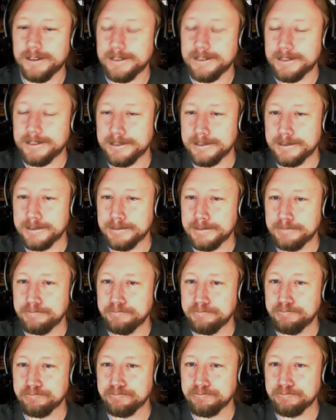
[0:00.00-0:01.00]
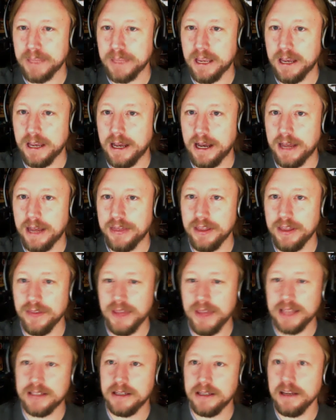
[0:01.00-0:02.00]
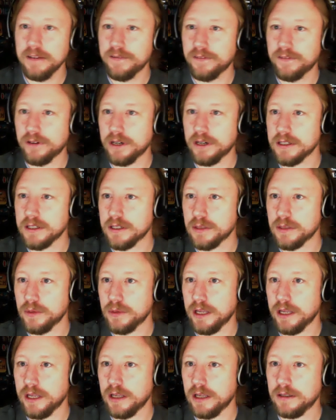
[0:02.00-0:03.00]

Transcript: I think that's it for us this week.